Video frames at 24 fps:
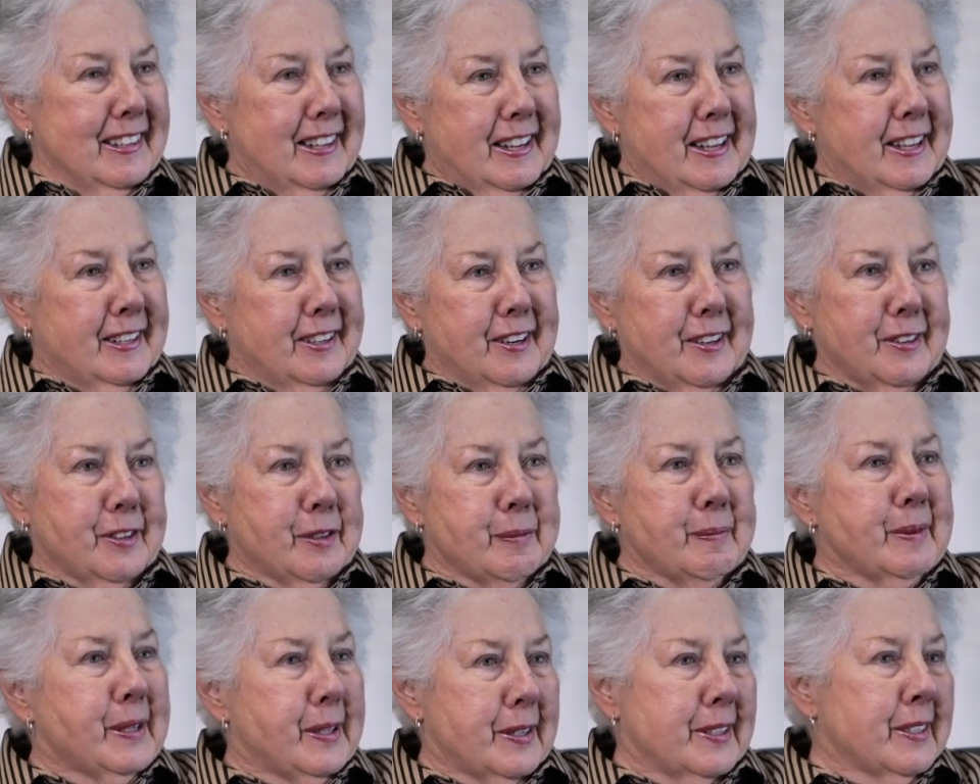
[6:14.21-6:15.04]
And other
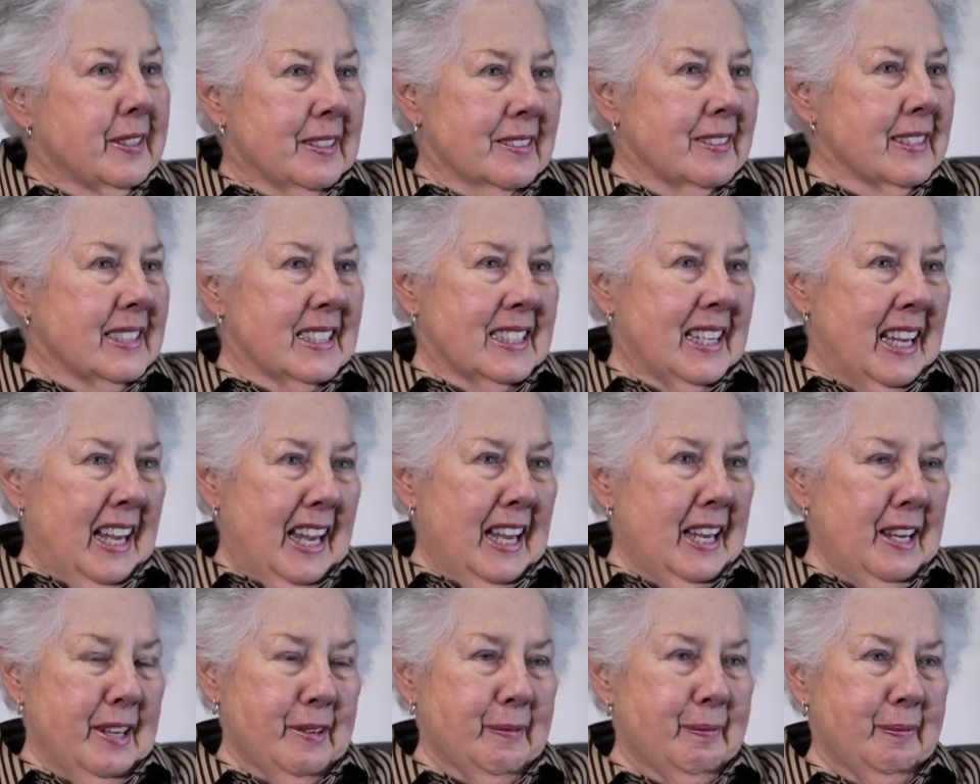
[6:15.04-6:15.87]
miracles
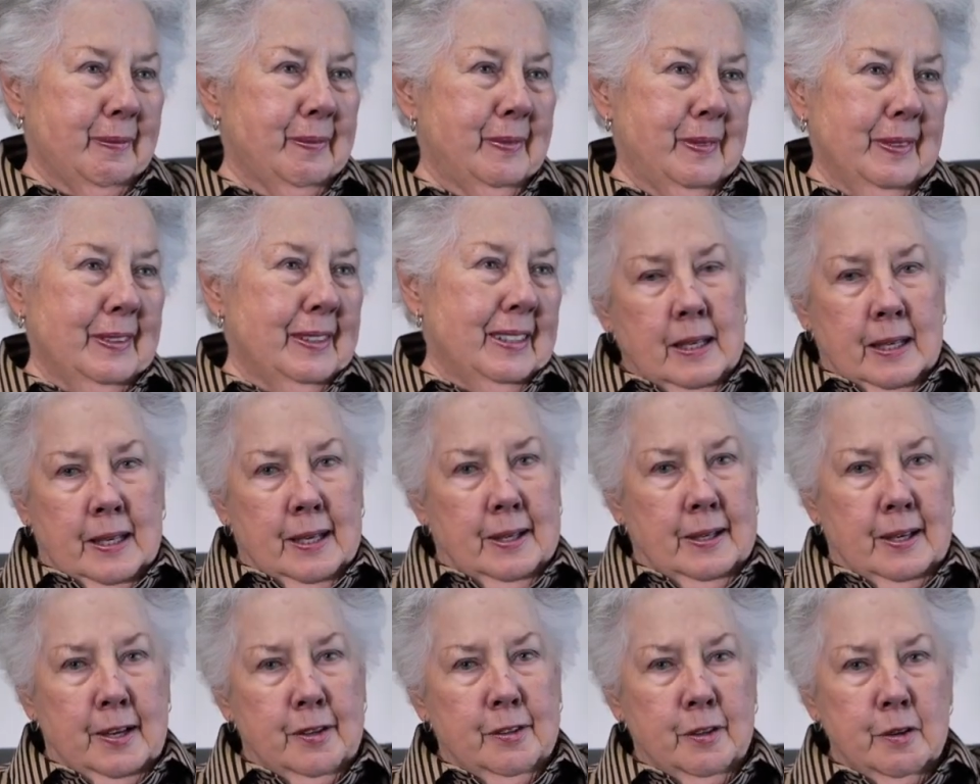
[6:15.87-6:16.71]
came.
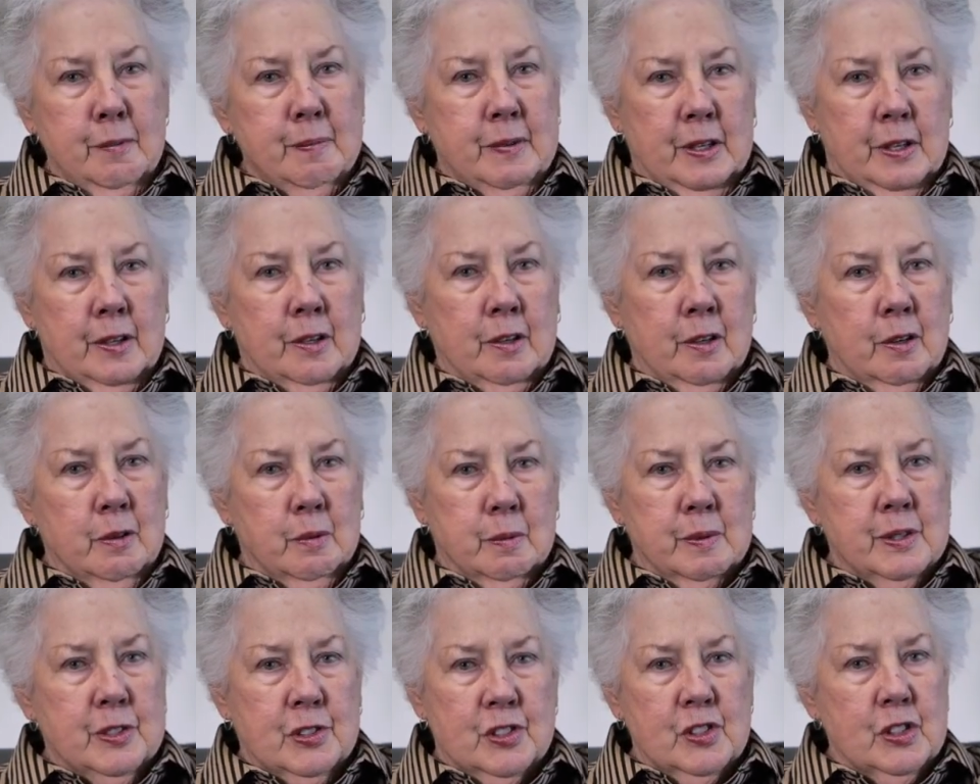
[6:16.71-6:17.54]
Another miracle
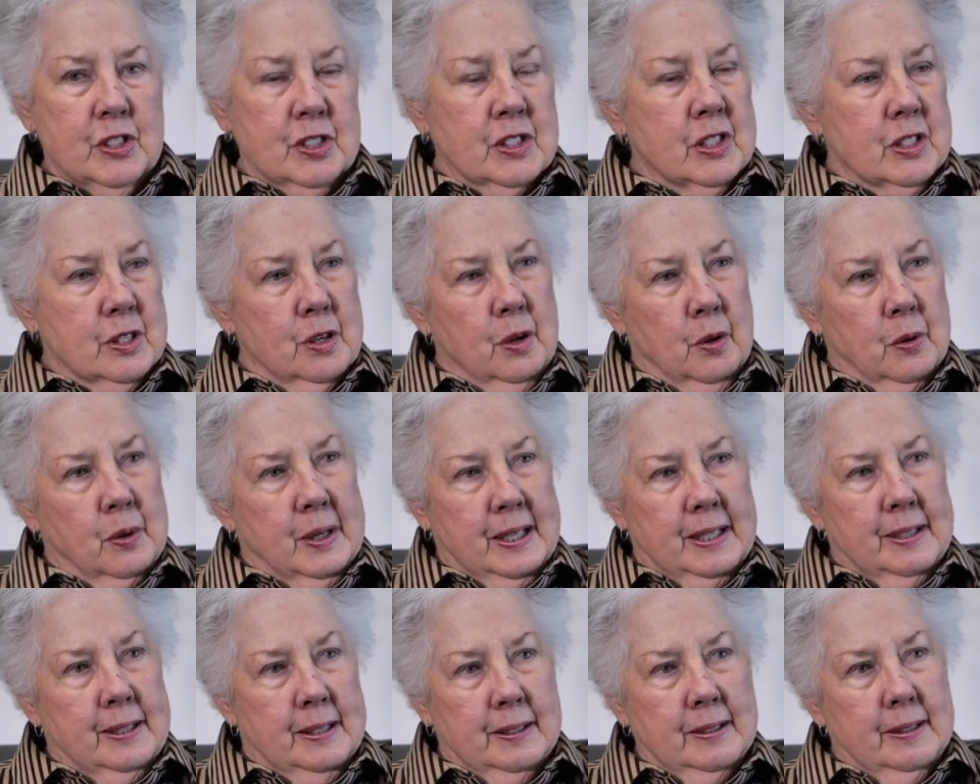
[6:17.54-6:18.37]
was just
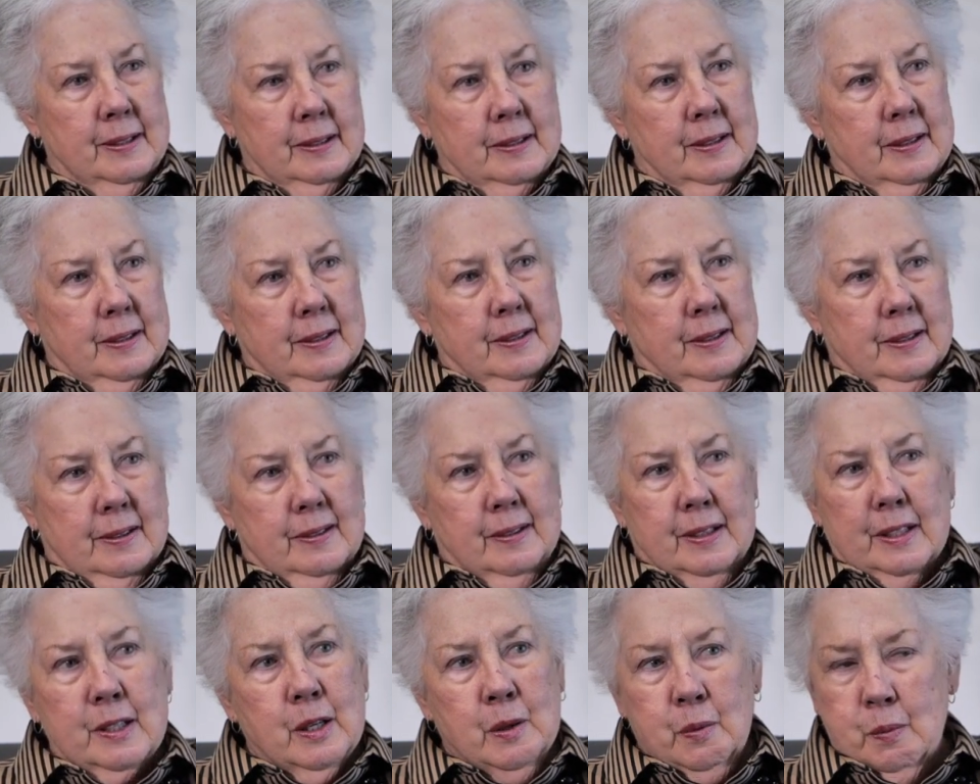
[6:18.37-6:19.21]
knowing
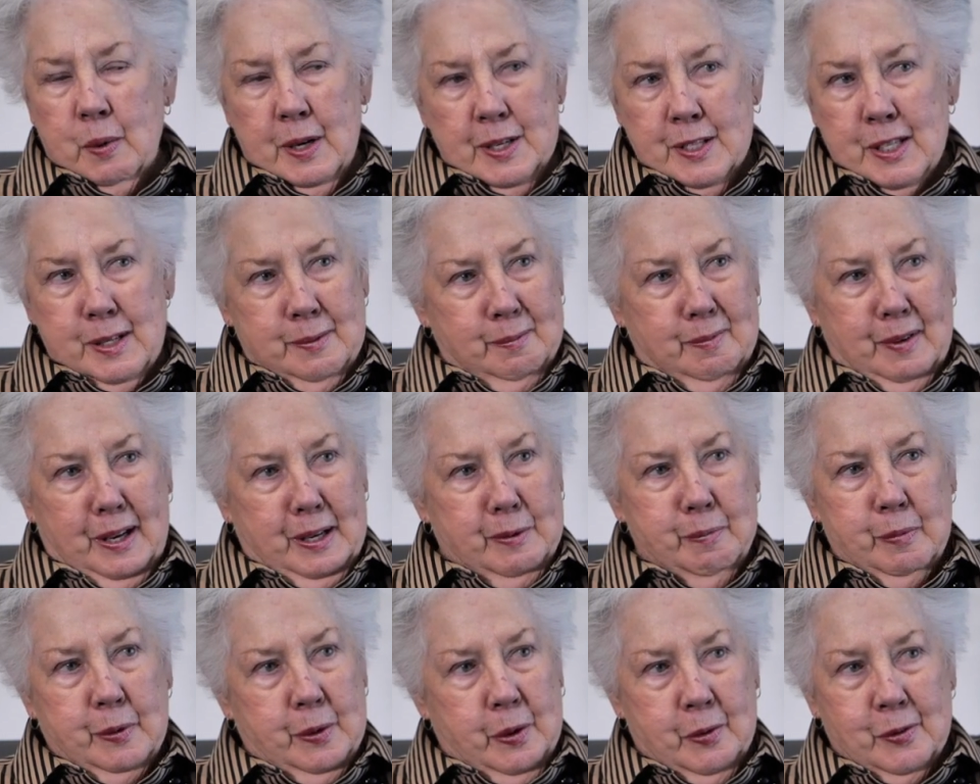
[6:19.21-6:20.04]
that it wasn't my
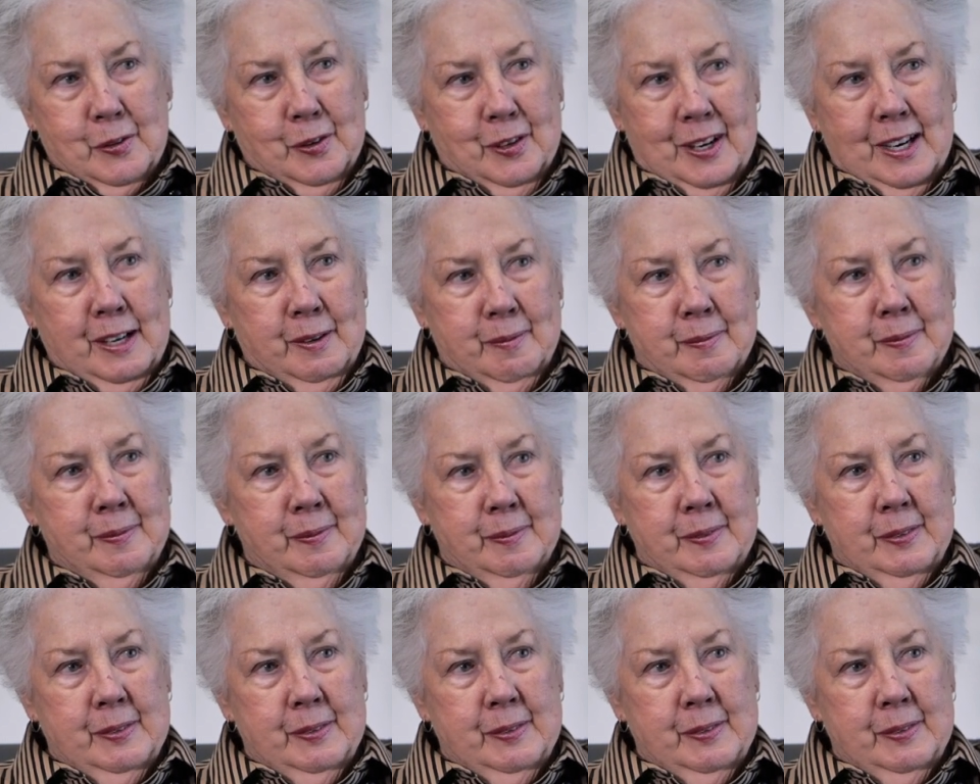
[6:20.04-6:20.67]
program